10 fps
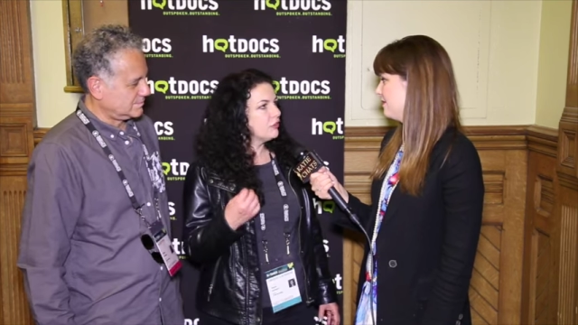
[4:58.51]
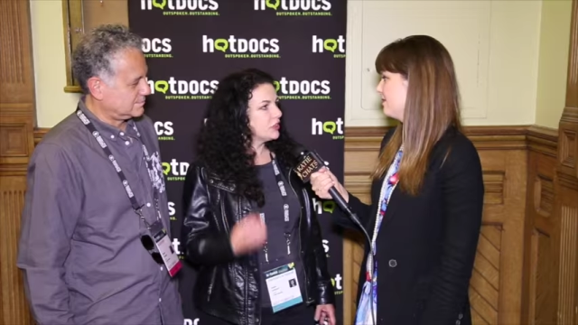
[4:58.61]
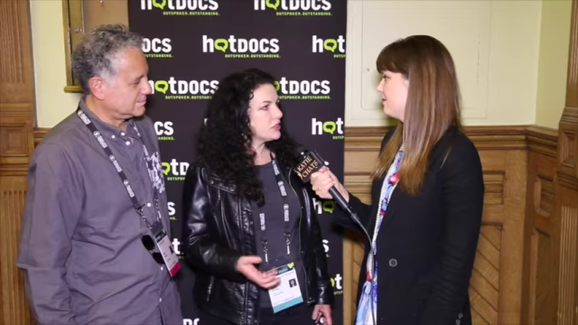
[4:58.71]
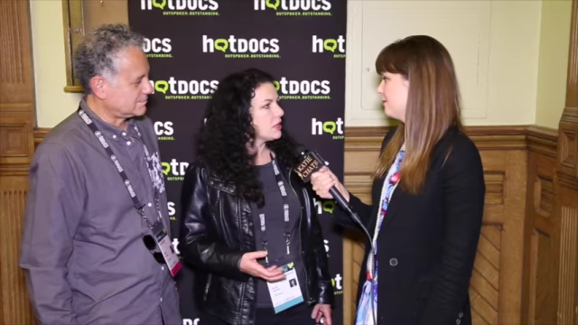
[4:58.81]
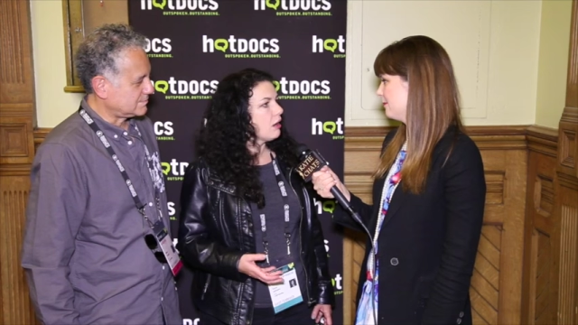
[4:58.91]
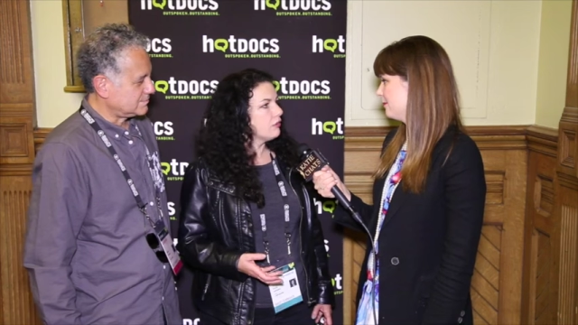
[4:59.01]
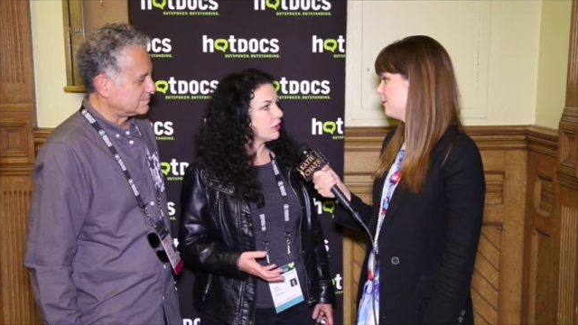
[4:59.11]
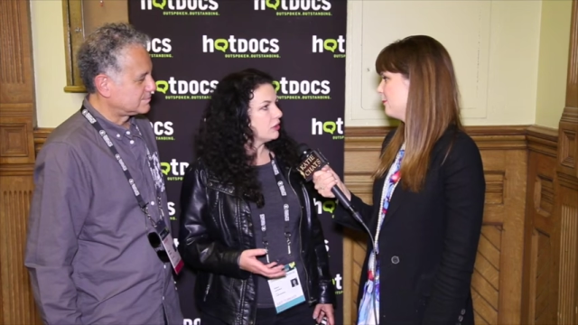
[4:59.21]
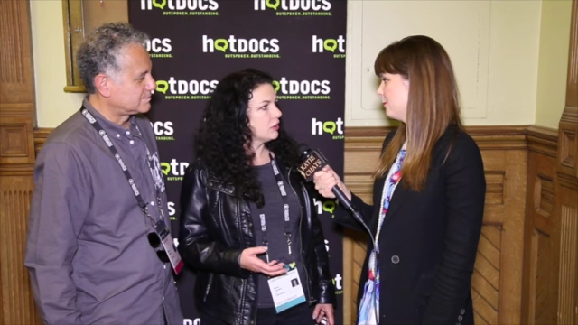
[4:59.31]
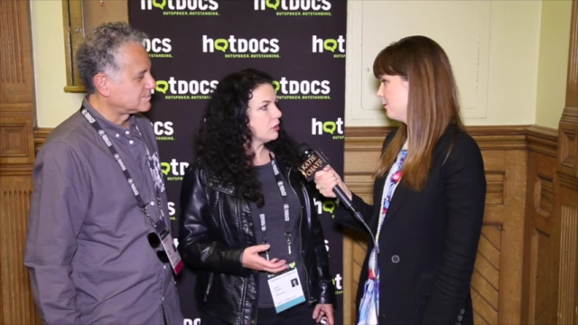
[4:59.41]

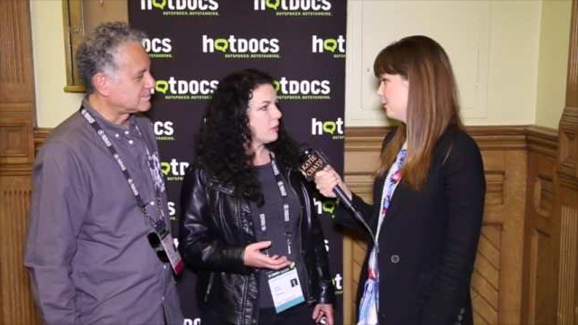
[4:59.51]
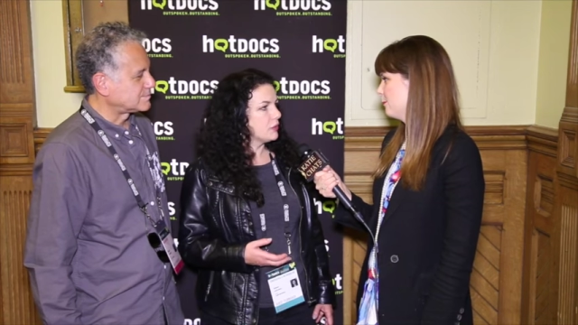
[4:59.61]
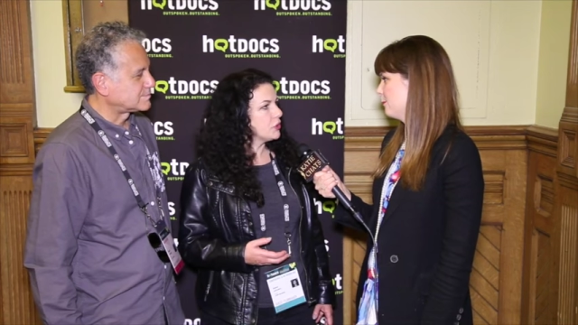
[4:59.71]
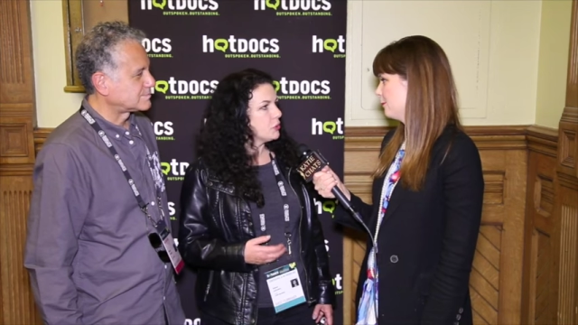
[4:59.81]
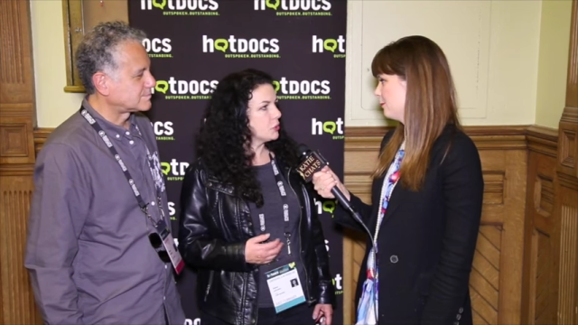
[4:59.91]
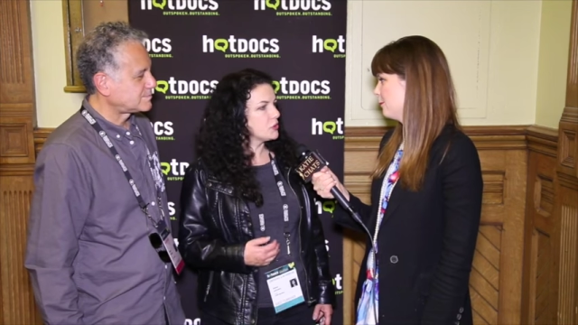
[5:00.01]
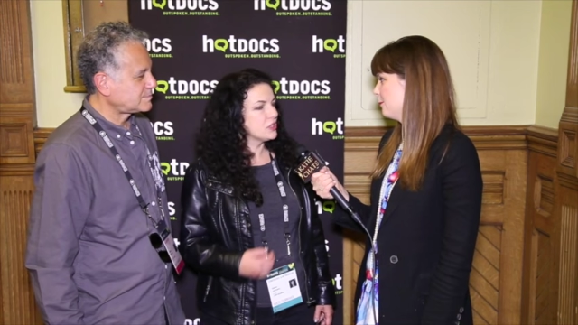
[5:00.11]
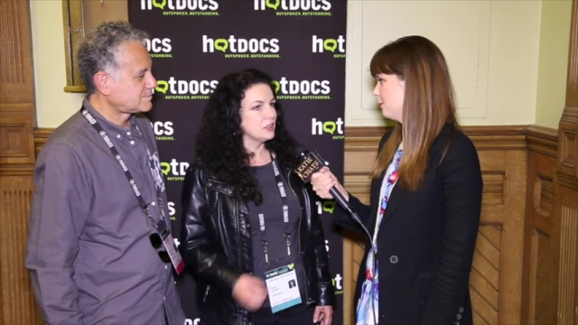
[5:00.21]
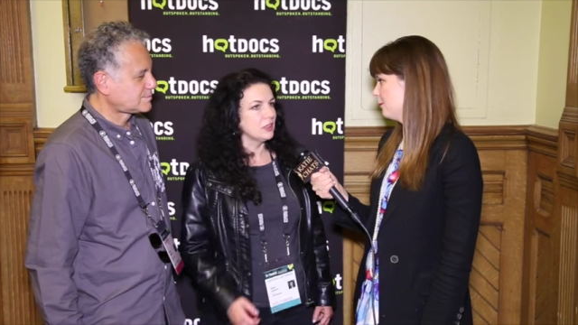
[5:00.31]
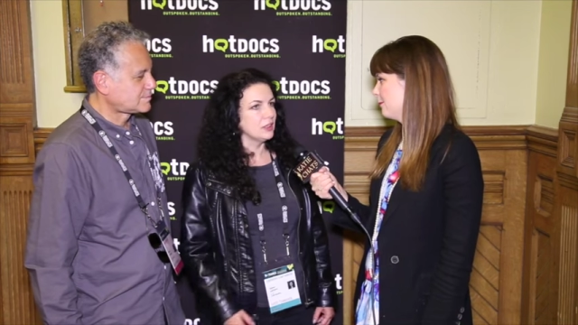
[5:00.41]
Speaker 1: philosophical about the whole
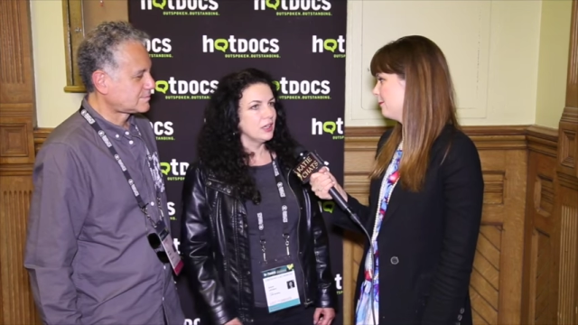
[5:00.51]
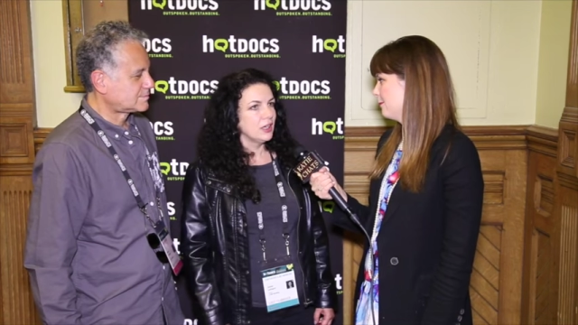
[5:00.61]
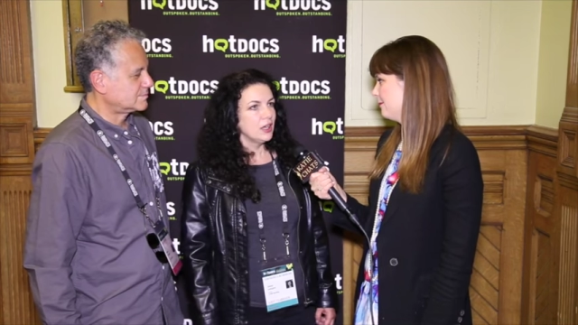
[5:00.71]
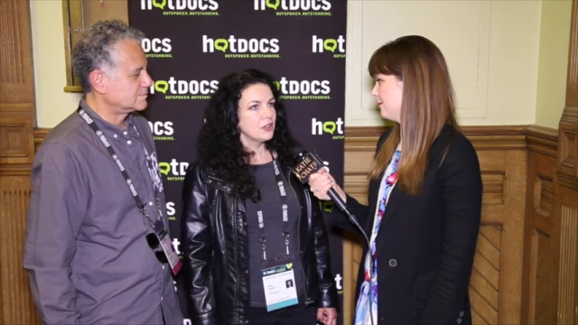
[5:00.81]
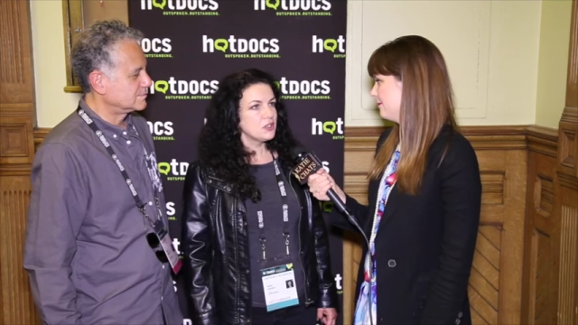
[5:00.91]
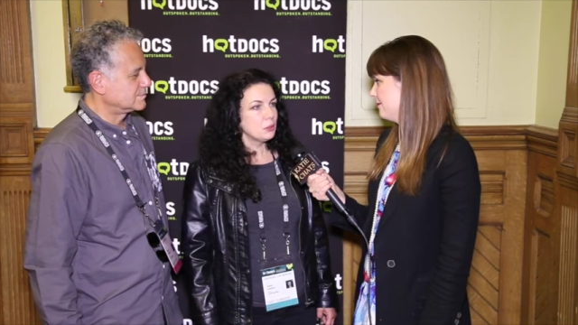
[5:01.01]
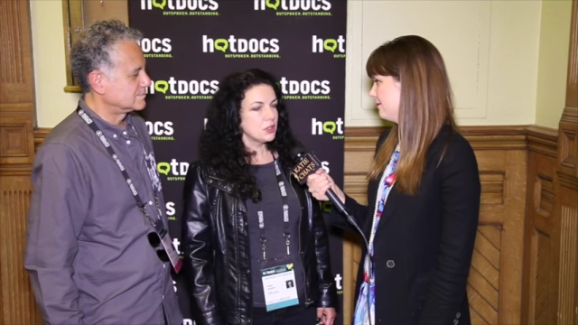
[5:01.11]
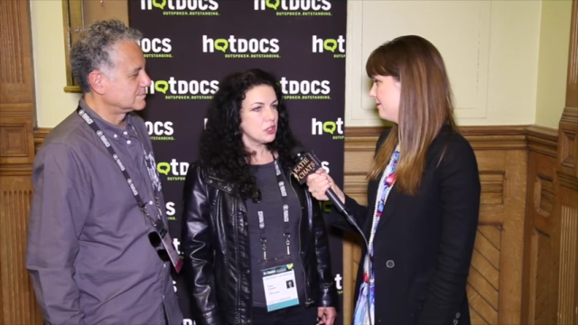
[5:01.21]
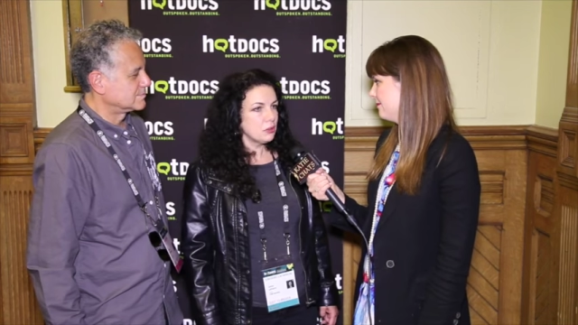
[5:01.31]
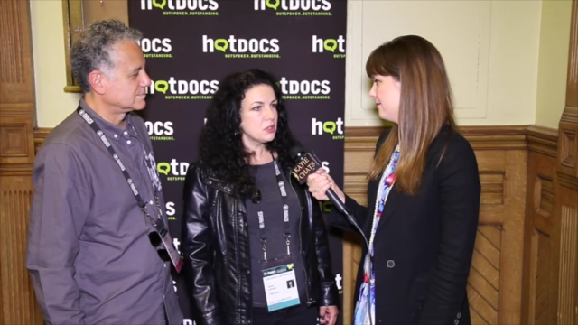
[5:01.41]
scene. So we
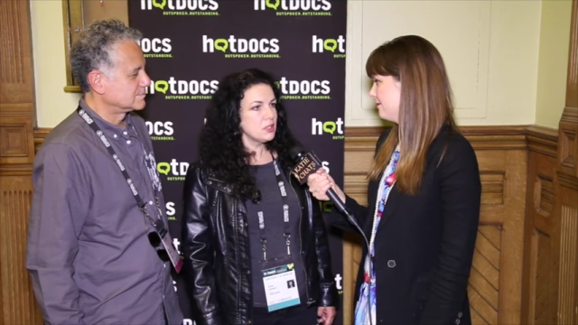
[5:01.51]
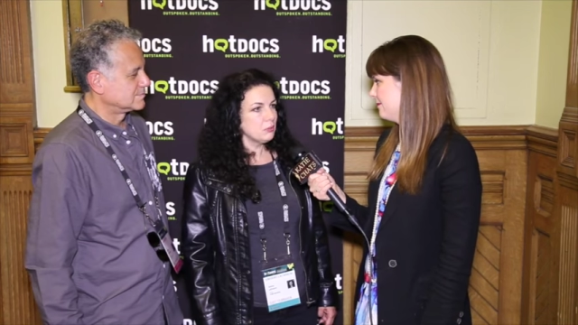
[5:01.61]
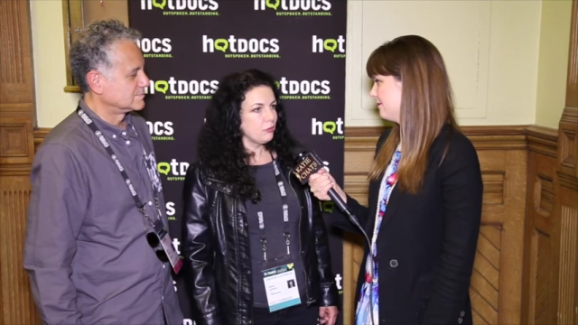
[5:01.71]
chose him